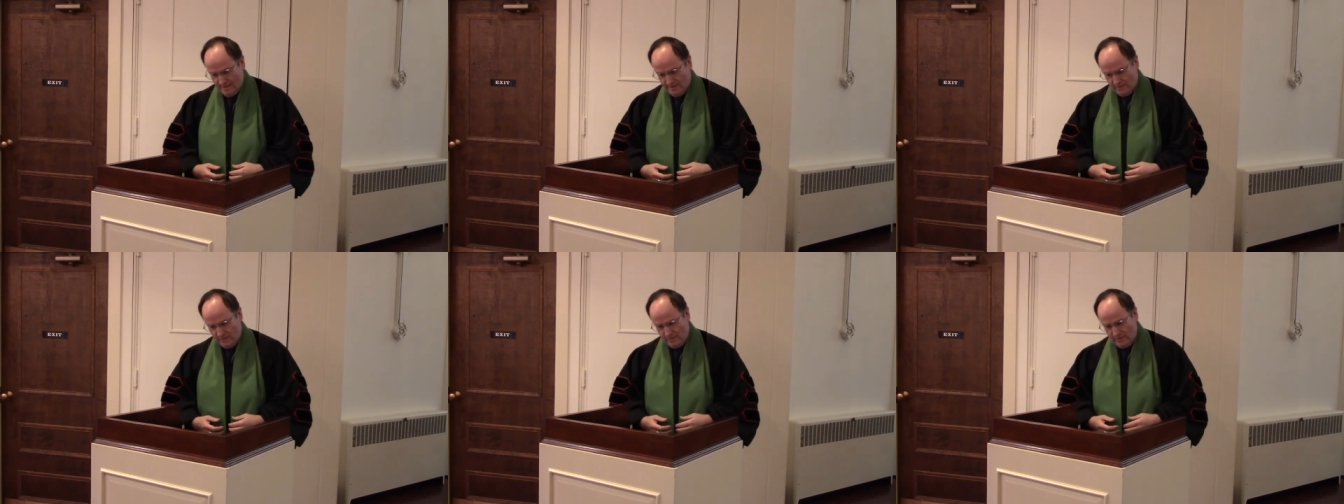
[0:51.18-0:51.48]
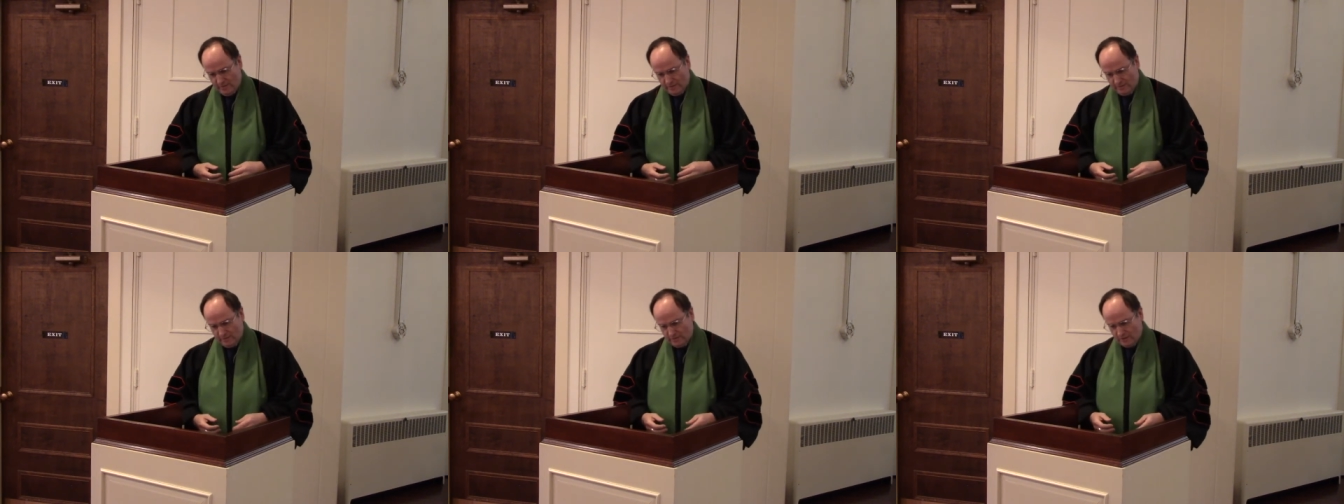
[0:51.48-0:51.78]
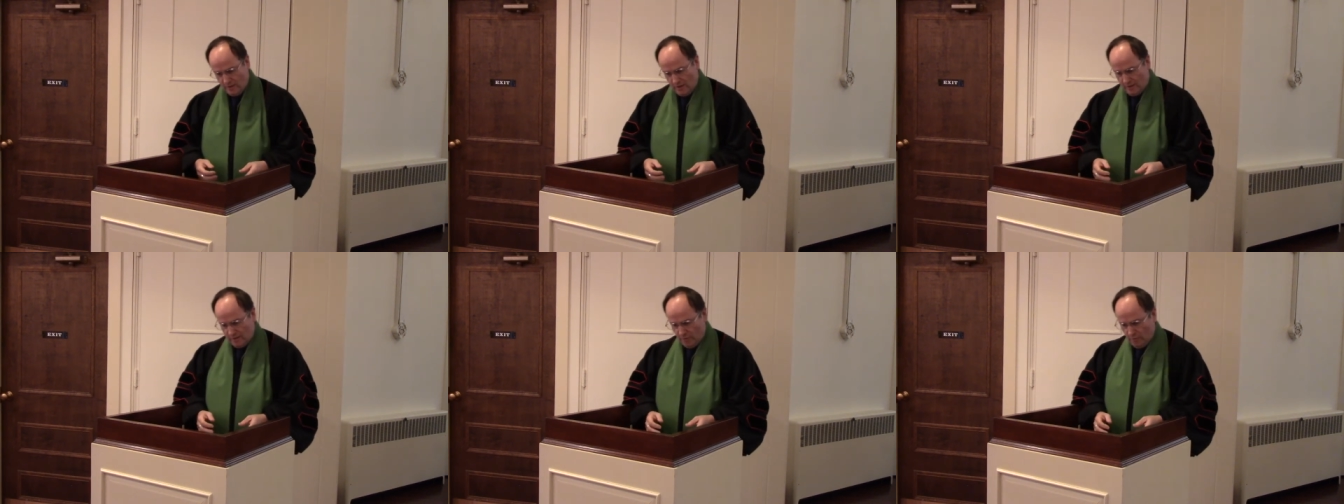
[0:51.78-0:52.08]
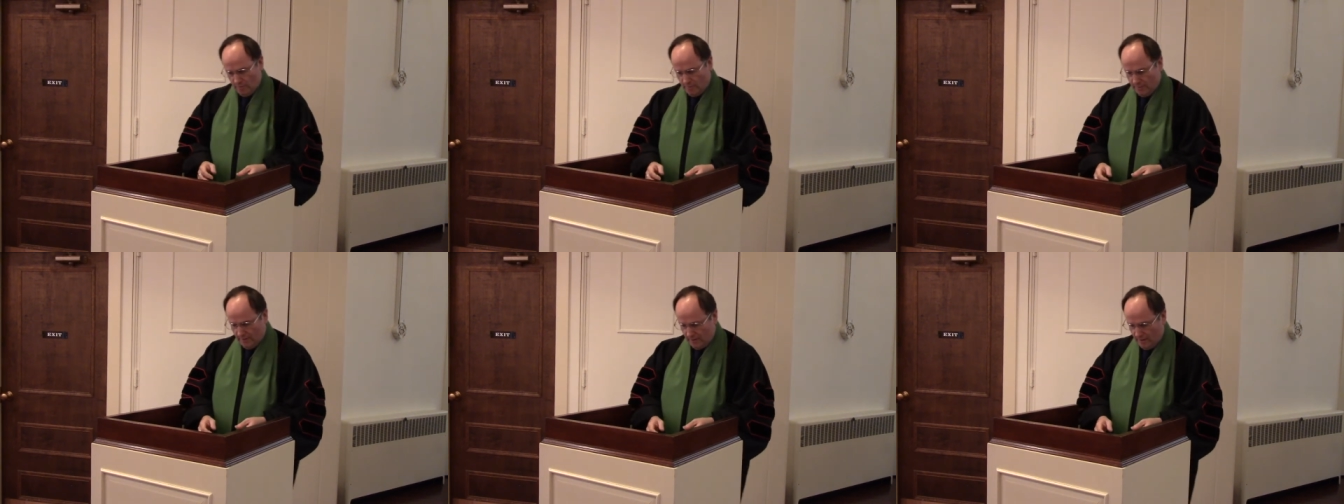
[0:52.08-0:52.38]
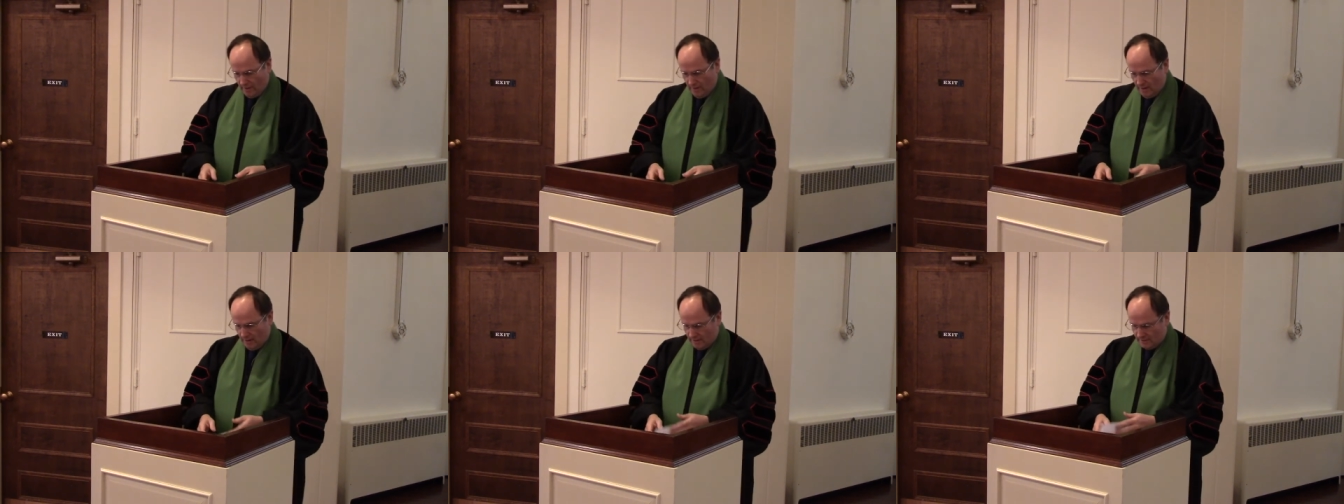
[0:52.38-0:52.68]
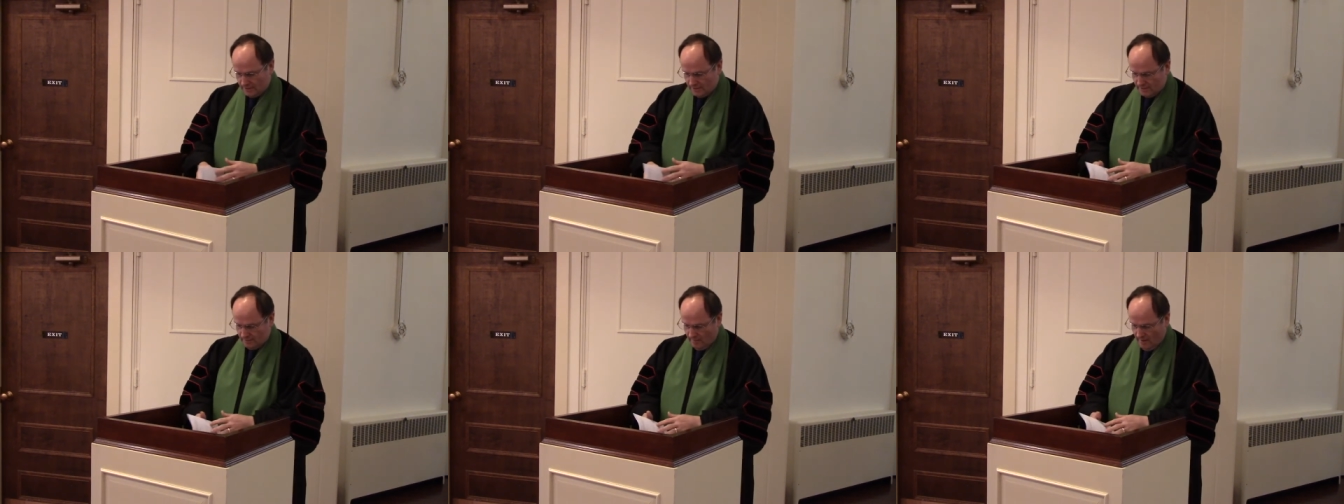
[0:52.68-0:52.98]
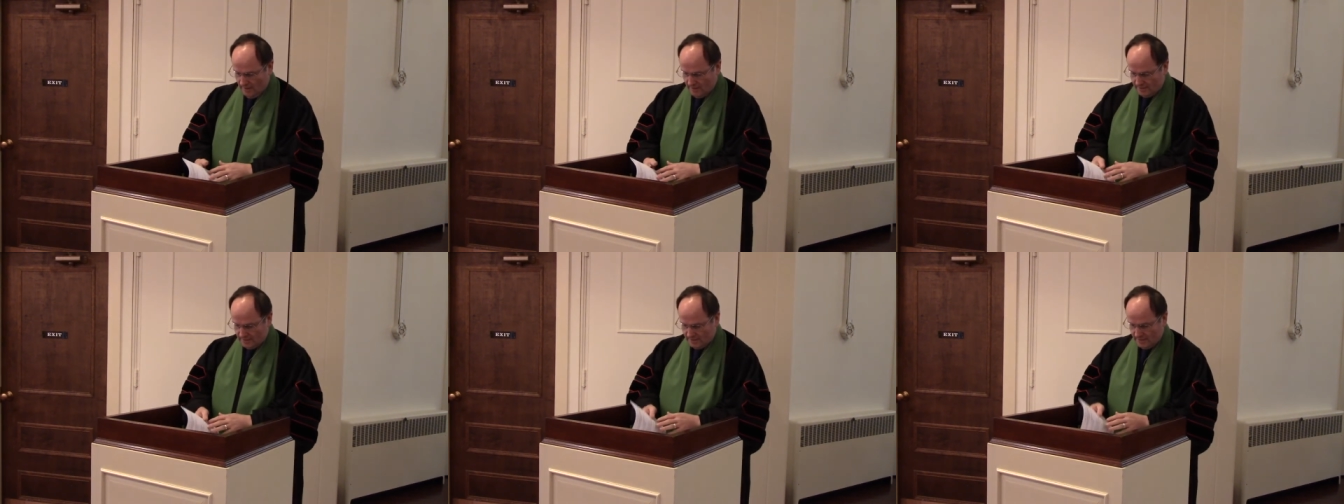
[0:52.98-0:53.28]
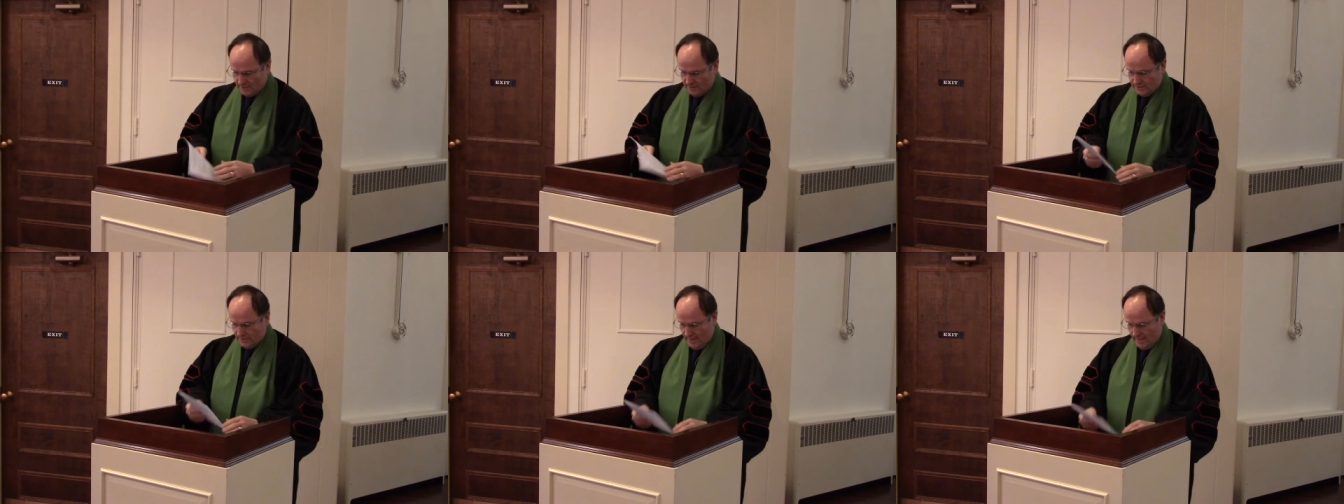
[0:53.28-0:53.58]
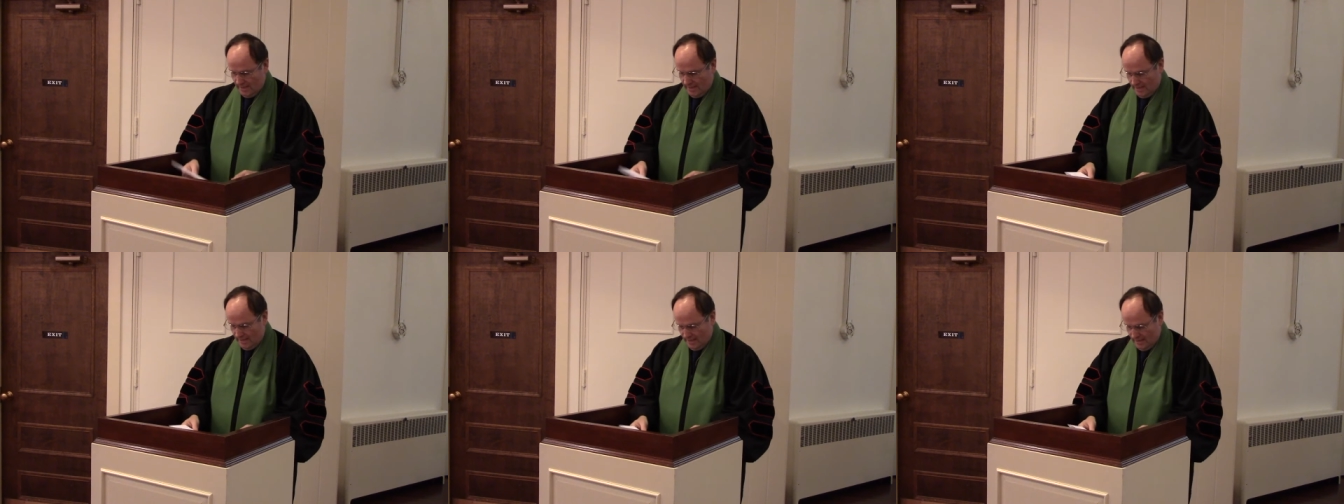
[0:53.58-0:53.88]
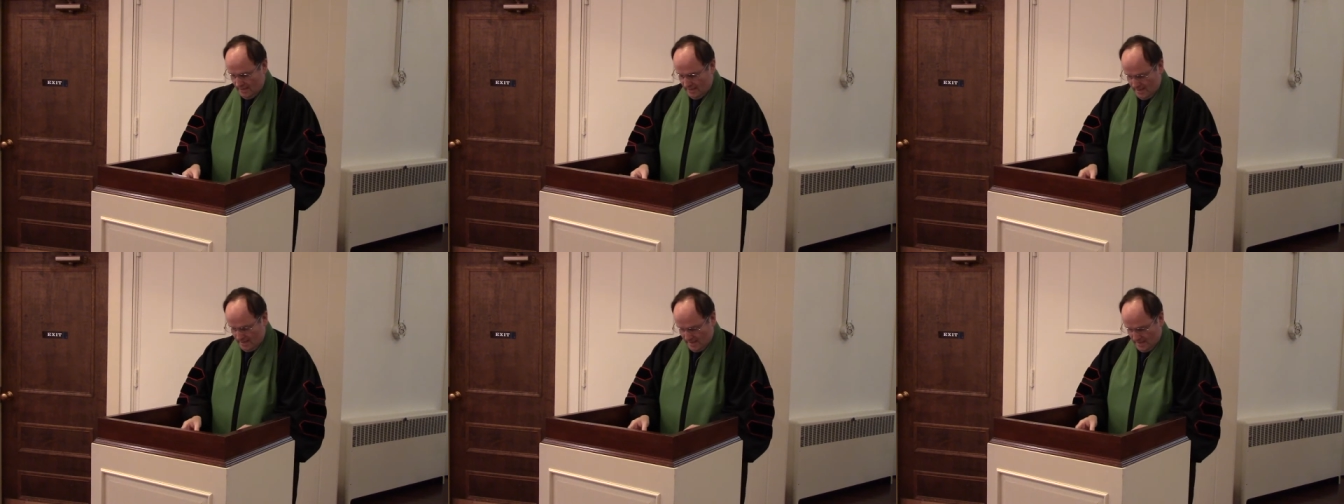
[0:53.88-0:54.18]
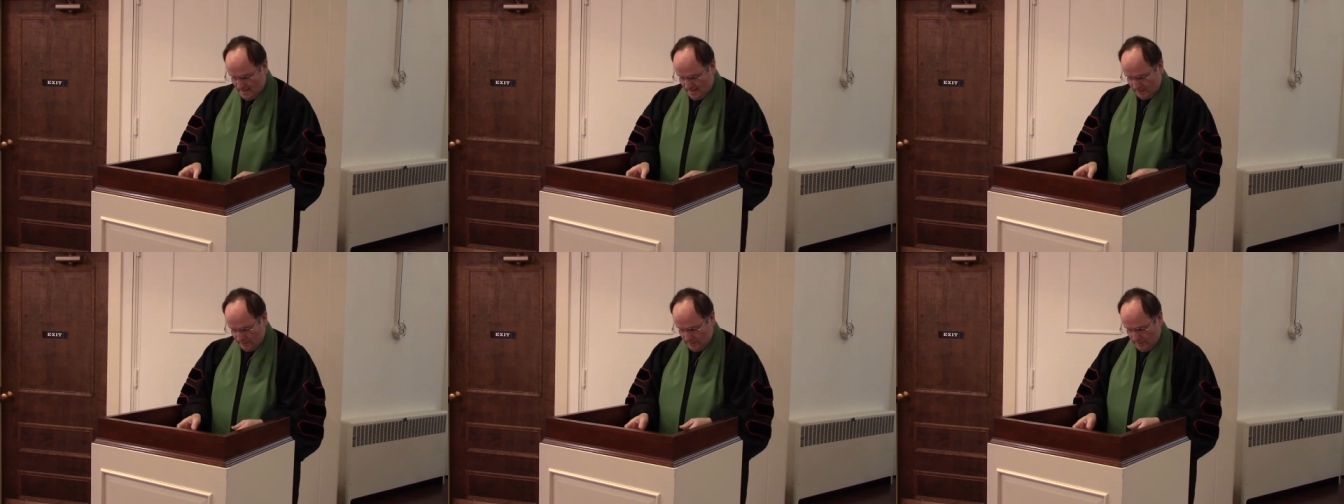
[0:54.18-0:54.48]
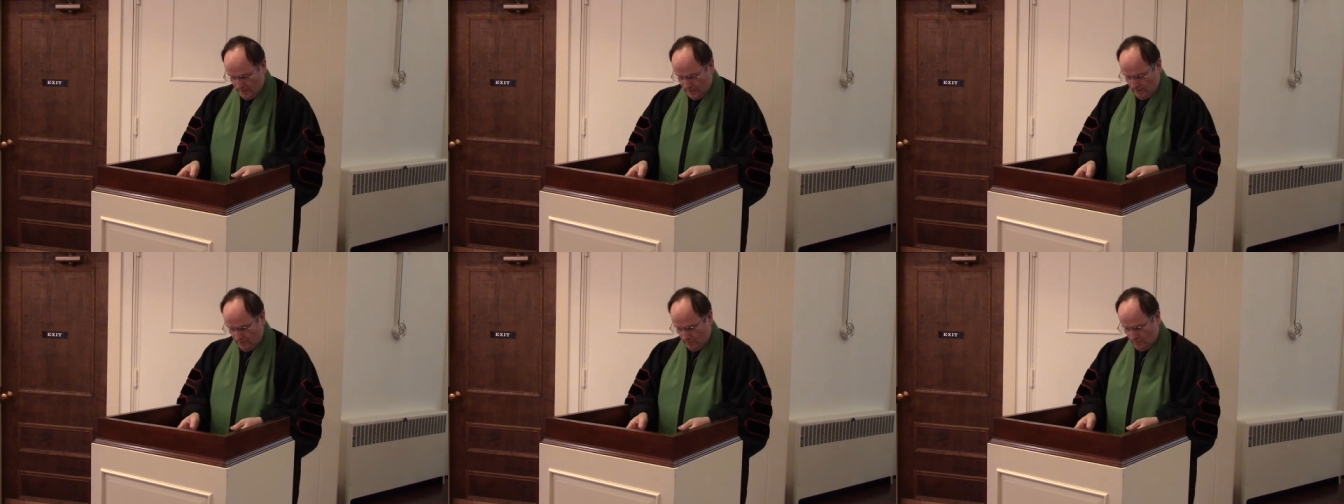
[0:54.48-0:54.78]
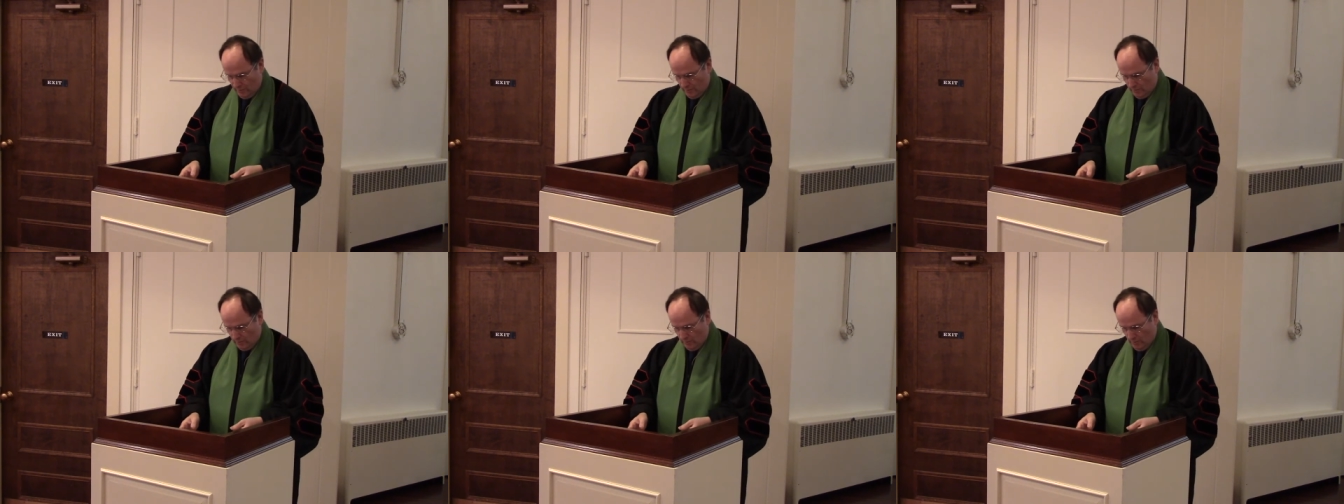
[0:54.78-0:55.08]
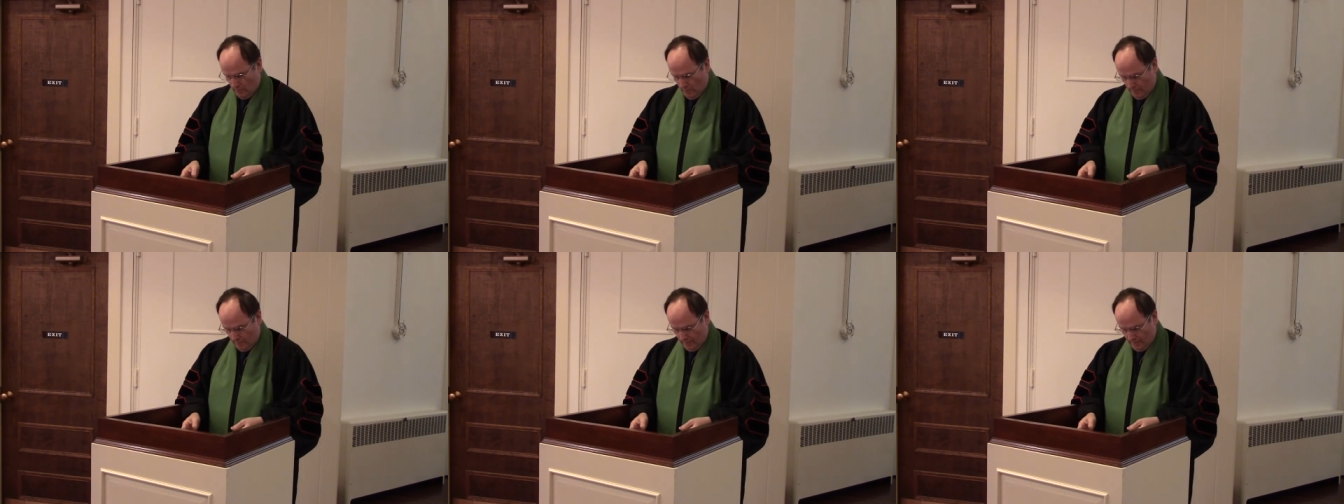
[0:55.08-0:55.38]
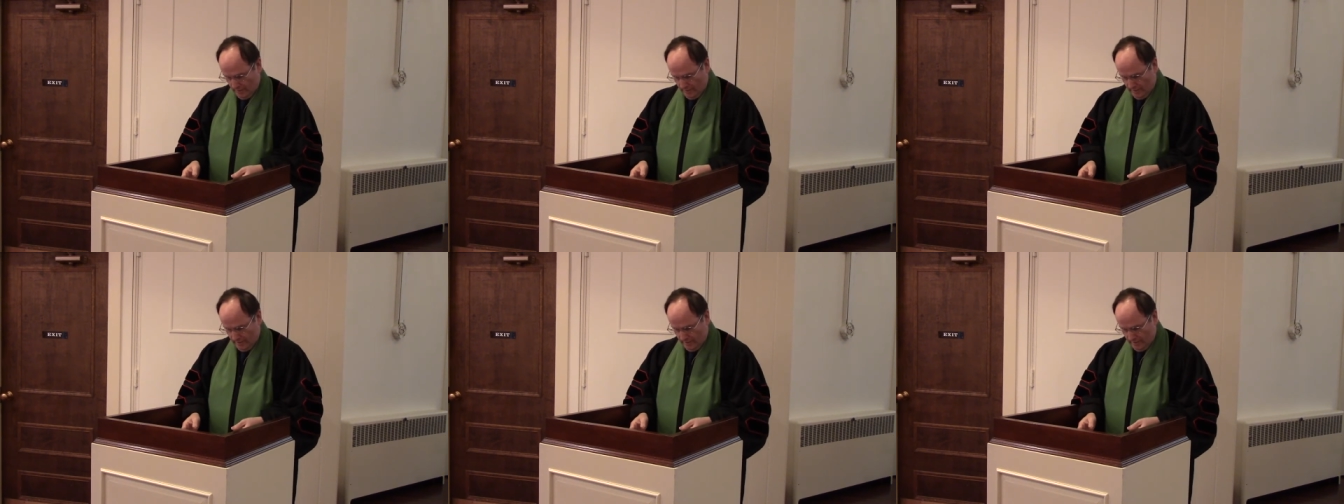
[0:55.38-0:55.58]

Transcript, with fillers: Gracious God, open our hearts and minds this day as we hear your word,